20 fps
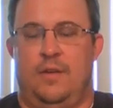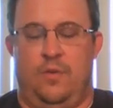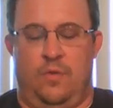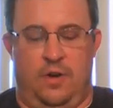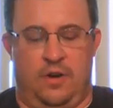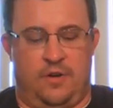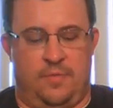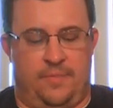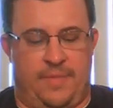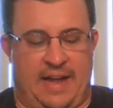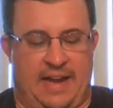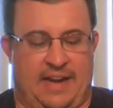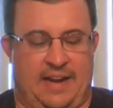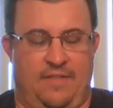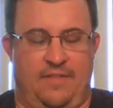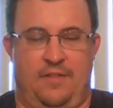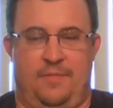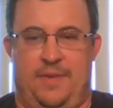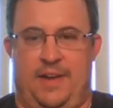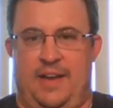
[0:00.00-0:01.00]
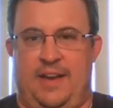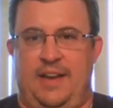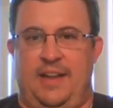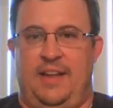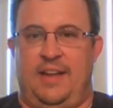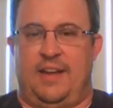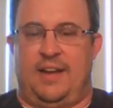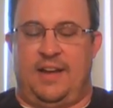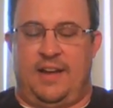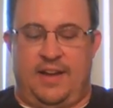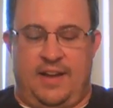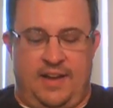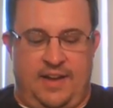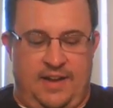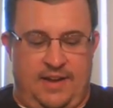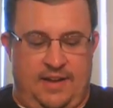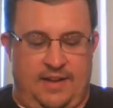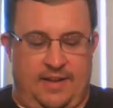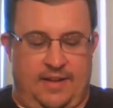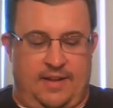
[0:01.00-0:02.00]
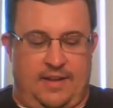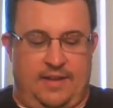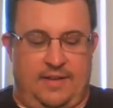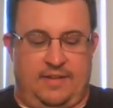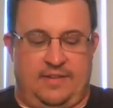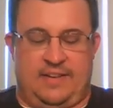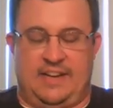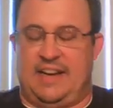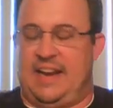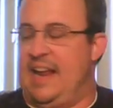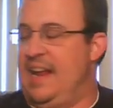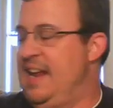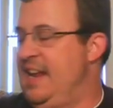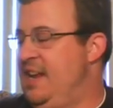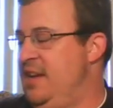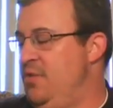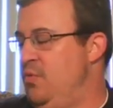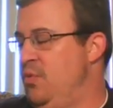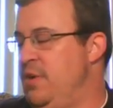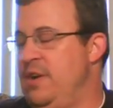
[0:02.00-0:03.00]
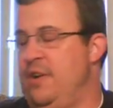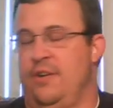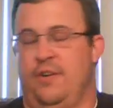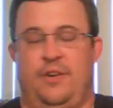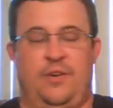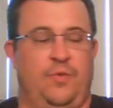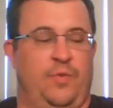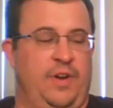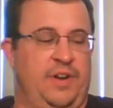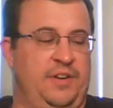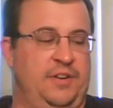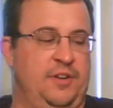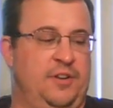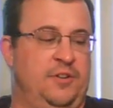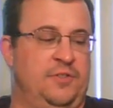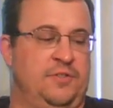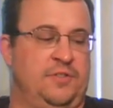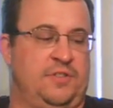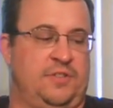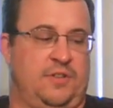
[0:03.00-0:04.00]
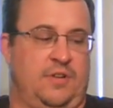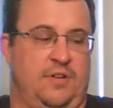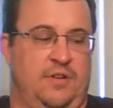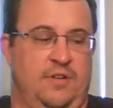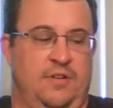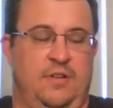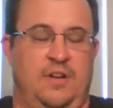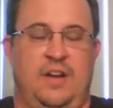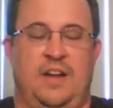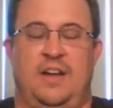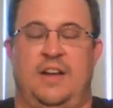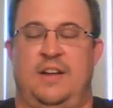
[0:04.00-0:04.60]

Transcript: Welcome back, everybody. Today we are going to start